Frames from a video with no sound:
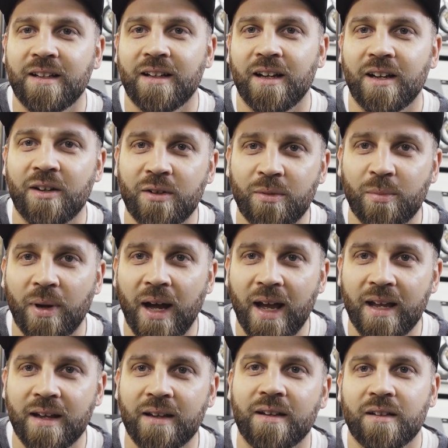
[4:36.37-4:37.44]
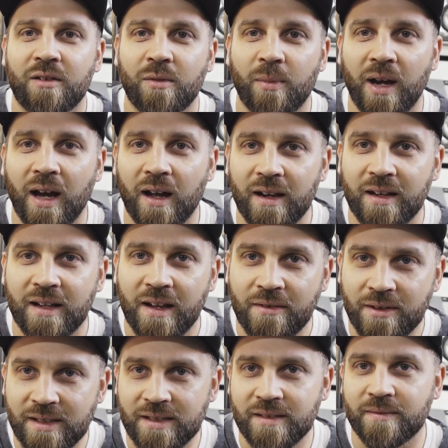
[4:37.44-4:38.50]
a goodbye to my Harley
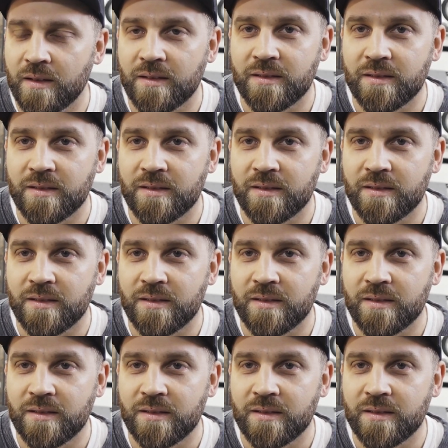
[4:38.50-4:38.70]
Davidson.